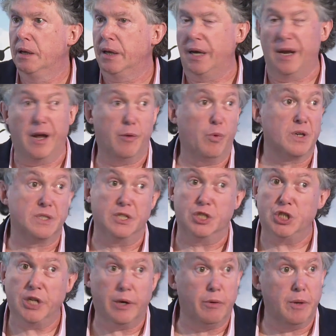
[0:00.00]
and I
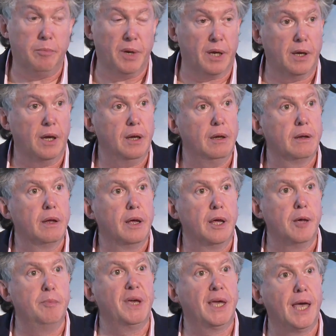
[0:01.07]
wasn't cherry picking,
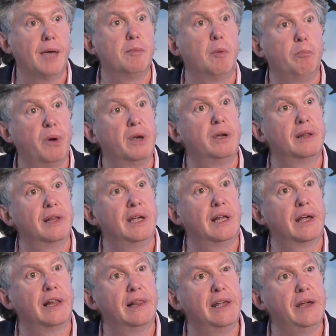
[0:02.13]
it became abundantly
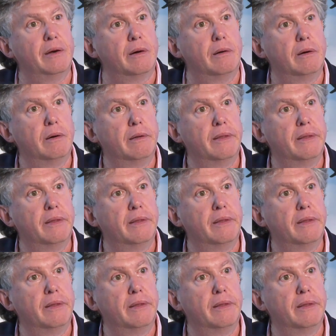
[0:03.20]
clear